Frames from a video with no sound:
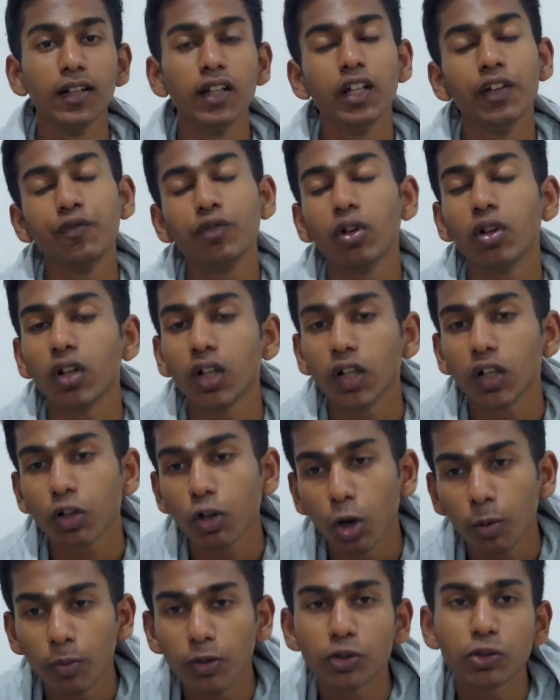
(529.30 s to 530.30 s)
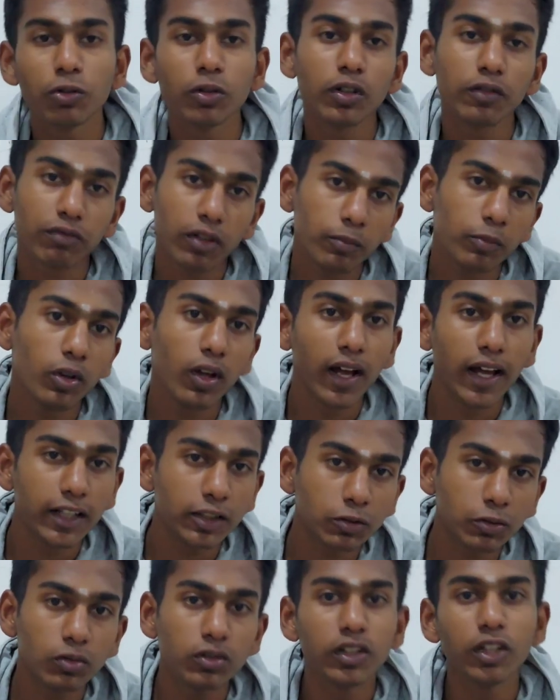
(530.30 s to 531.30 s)
If you're a commerce student from your high
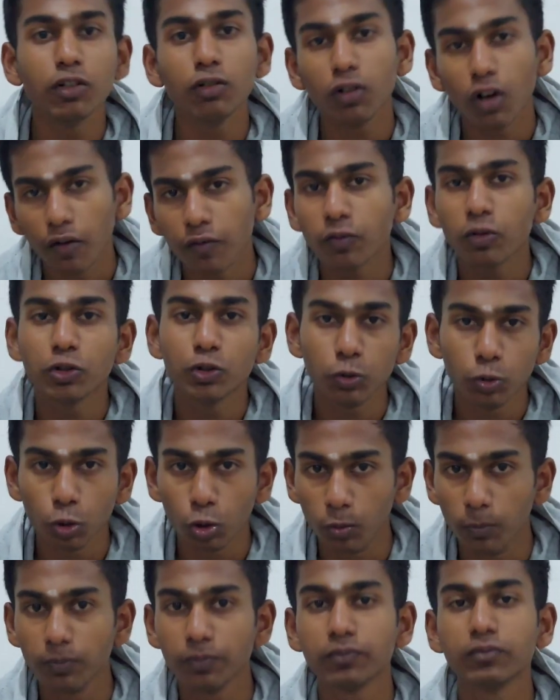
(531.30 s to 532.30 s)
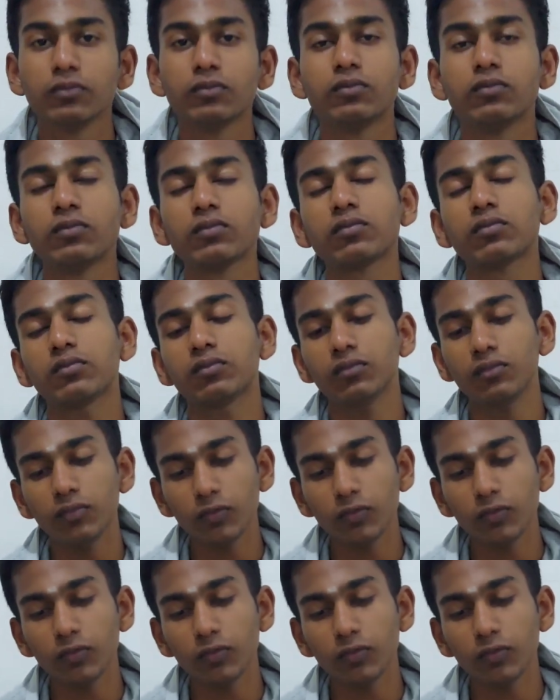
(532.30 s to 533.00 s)
school, then of course you know.